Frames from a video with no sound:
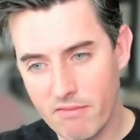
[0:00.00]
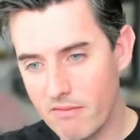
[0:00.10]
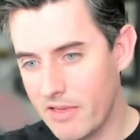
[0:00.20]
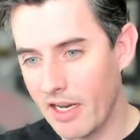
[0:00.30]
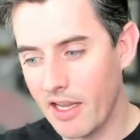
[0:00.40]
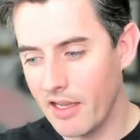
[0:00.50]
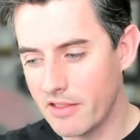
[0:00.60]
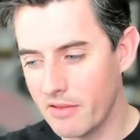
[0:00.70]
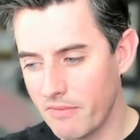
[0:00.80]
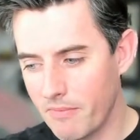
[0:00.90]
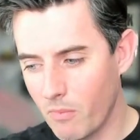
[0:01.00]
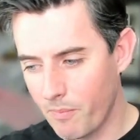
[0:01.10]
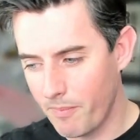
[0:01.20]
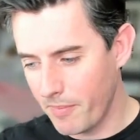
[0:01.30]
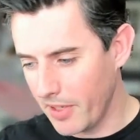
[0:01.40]
decades of
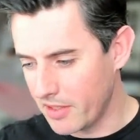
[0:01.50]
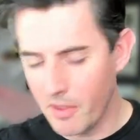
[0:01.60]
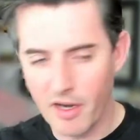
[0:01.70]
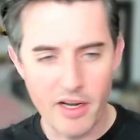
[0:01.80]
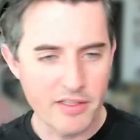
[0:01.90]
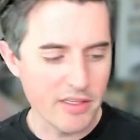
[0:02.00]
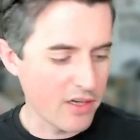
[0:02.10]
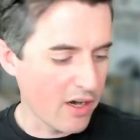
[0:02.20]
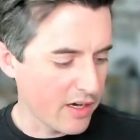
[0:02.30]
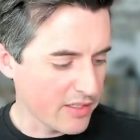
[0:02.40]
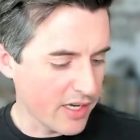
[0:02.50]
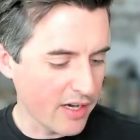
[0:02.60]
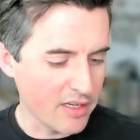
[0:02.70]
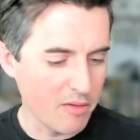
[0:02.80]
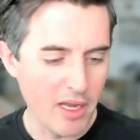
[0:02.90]
experience as an
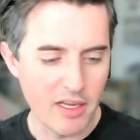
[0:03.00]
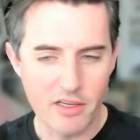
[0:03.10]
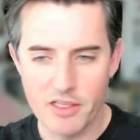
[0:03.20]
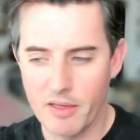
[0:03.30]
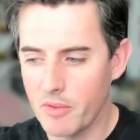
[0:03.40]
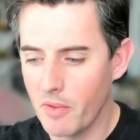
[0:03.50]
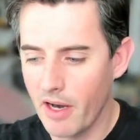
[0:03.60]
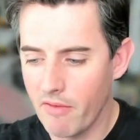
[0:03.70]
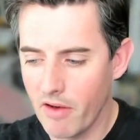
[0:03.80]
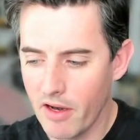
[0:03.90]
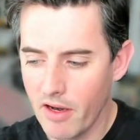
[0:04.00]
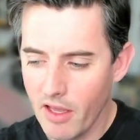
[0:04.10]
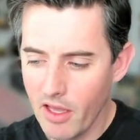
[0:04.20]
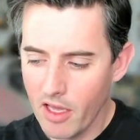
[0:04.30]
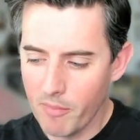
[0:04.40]
architect and making gyms and whatever.
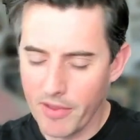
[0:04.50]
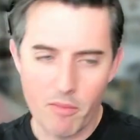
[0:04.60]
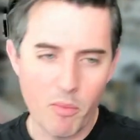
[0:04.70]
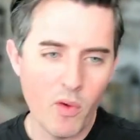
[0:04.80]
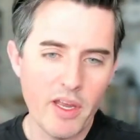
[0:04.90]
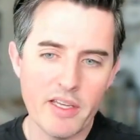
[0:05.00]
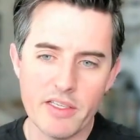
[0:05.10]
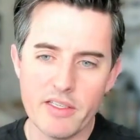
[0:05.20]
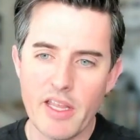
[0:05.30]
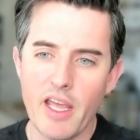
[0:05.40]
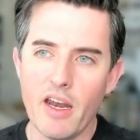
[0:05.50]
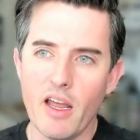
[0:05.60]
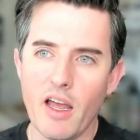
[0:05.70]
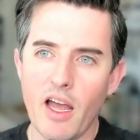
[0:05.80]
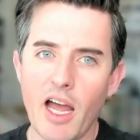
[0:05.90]
But the point is that
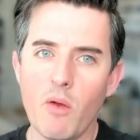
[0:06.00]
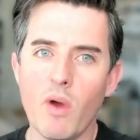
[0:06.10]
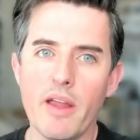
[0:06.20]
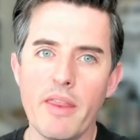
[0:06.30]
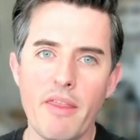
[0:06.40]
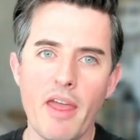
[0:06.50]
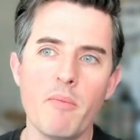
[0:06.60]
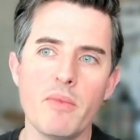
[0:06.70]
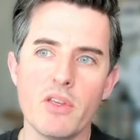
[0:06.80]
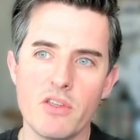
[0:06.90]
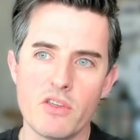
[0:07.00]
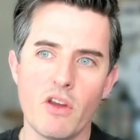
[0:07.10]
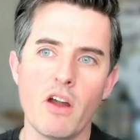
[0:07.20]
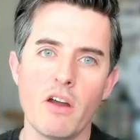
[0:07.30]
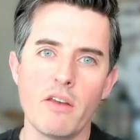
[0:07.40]
I want them to
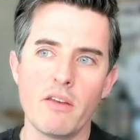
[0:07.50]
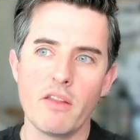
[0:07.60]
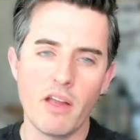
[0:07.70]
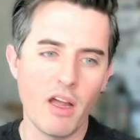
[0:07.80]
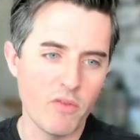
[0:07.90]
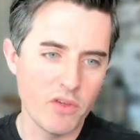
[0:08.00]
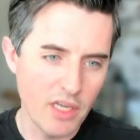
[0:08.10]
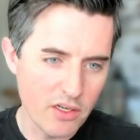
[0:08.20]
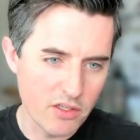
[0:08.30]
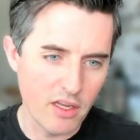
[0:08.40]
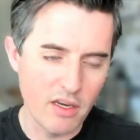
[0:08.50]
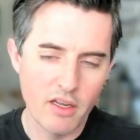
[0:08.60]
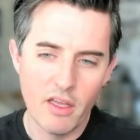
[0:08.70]
start the conversation